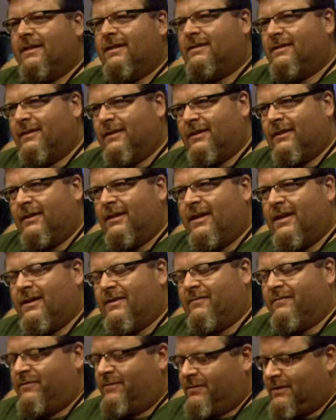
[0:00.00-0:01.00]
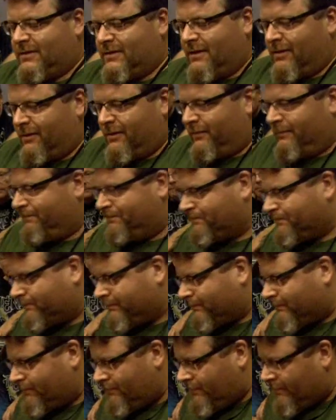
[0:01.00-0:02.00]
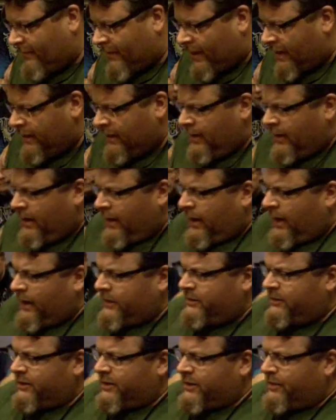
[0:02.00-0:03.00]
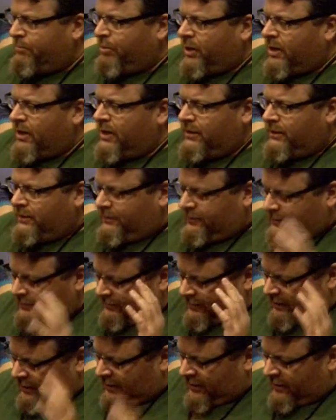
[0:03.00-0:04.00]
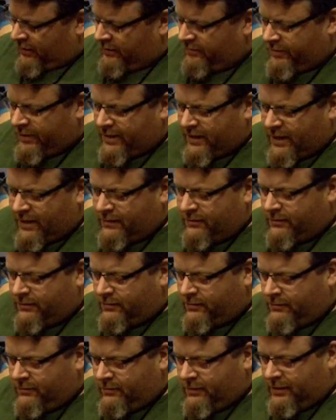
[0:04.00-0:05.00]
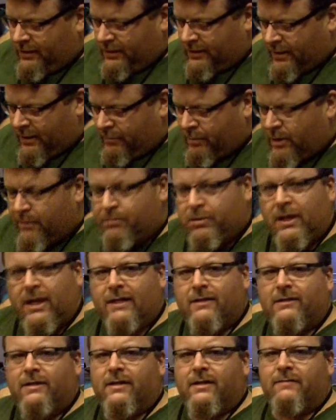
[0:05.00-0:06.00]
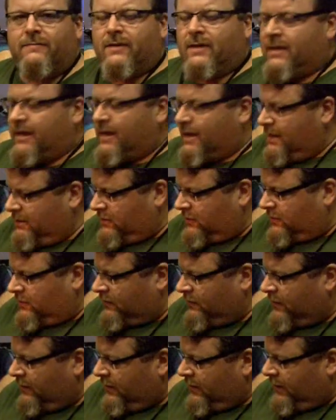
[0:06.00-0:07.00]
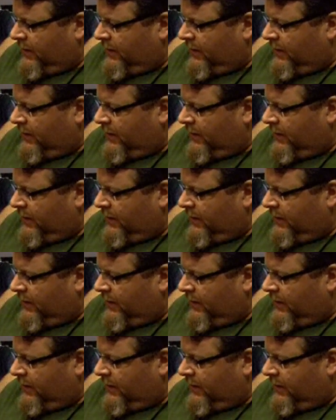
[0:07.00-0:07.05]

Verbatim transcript: needs a little love. So I took it apart, uh, all the way down to the uh, bare plastic of the case.